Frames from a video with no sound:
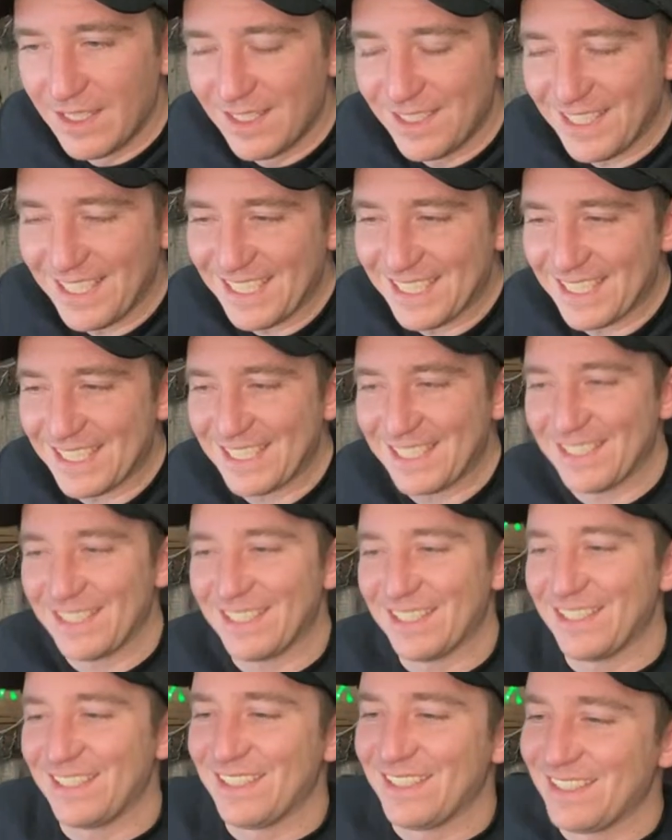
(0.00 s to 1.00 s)
Nate he says,
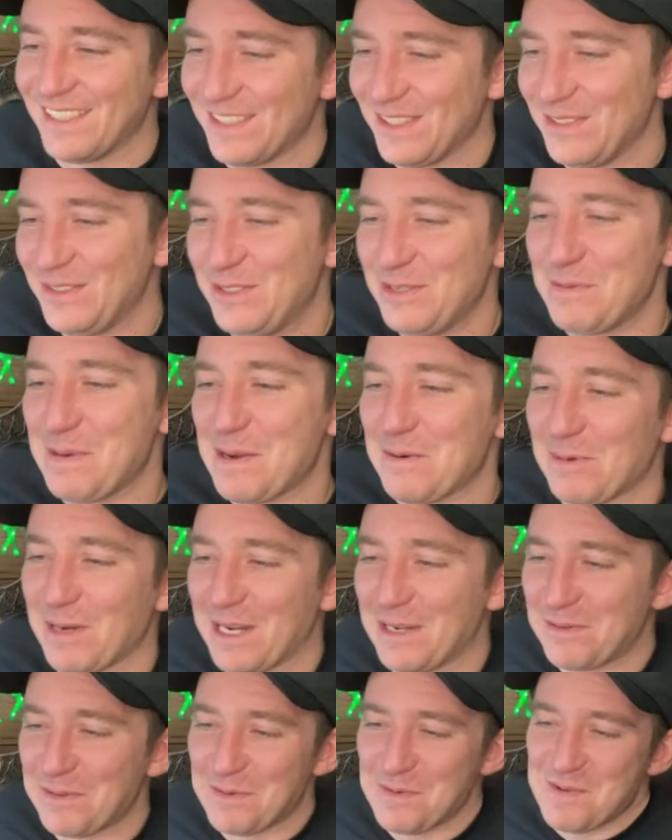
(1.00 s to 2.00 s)
YouTube ain't
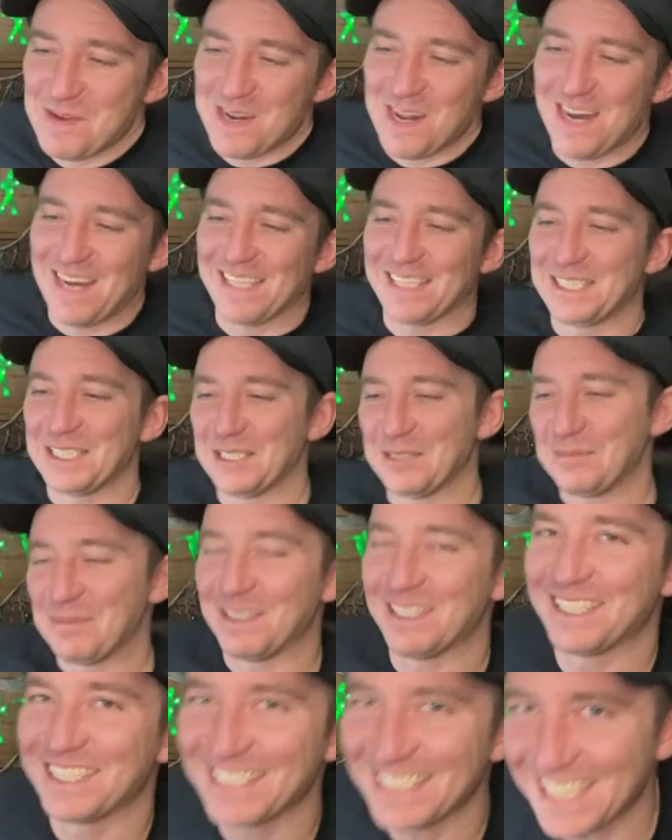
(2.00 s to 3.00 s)
ready for me in a hot tub.
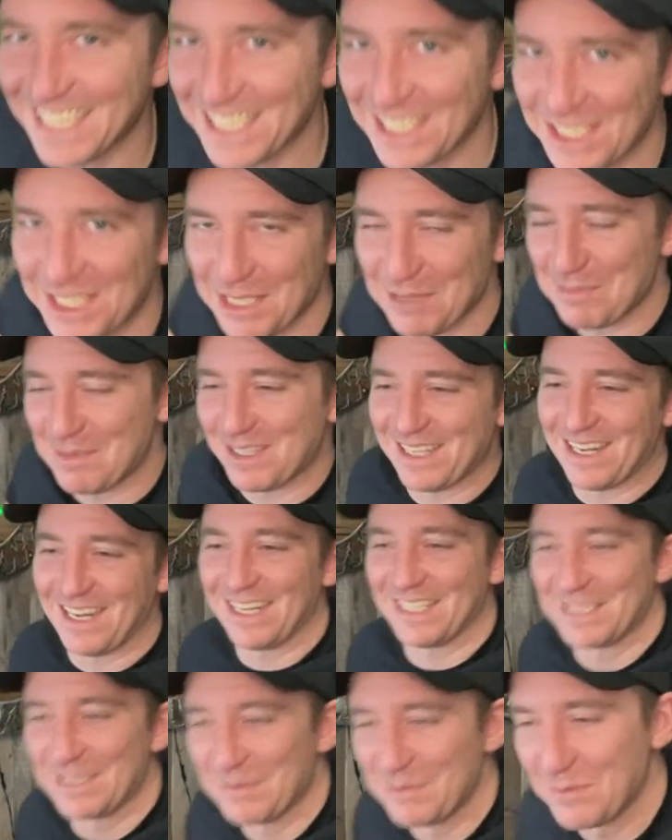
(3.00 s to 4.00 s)
Nate jumping in a
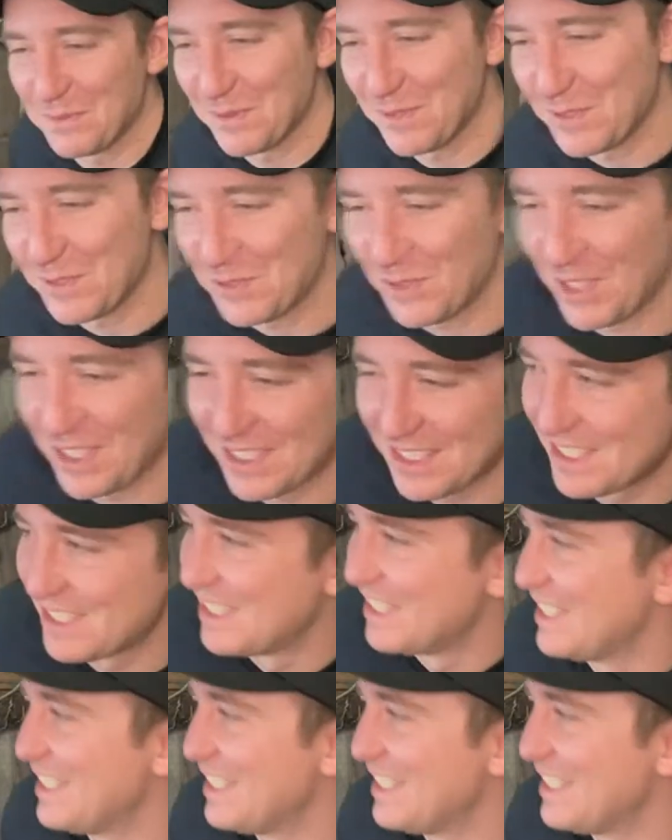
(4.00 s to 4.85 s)
hot tub fully dressed.